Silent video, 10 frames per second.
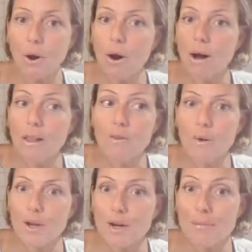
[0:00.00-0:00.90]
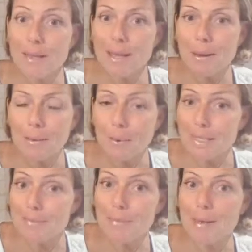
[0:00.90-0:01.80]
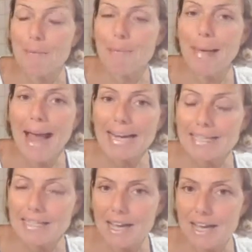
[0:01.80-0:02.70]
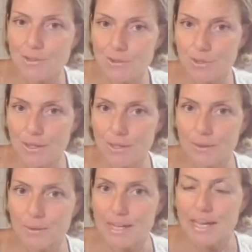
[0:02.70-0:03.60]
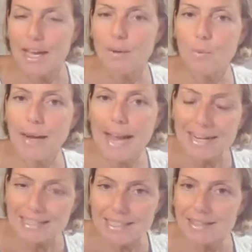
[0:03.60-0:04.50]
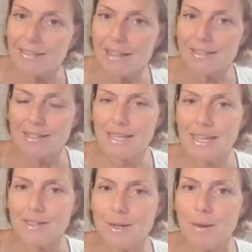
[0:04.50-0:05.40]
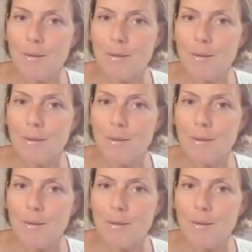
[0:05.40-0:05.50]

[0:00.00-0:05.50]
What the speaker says: all of what's being magnetized to you and reacting in that state.